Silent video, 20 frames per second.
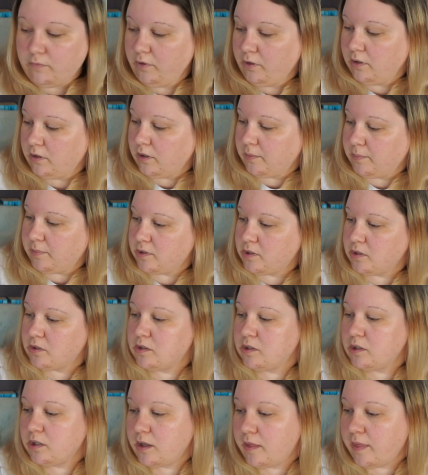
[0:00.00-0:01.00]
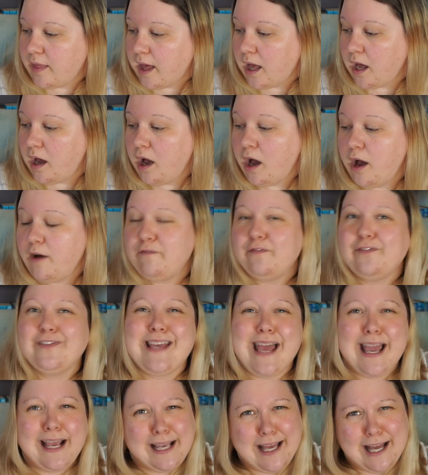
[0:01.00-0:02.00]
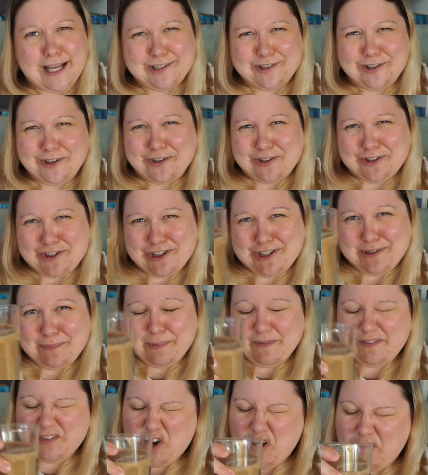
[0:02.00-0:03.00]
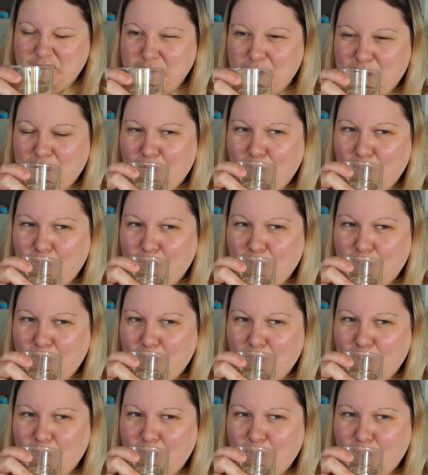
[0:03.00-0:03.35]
Let me just turn that off. Take another sip of coffee.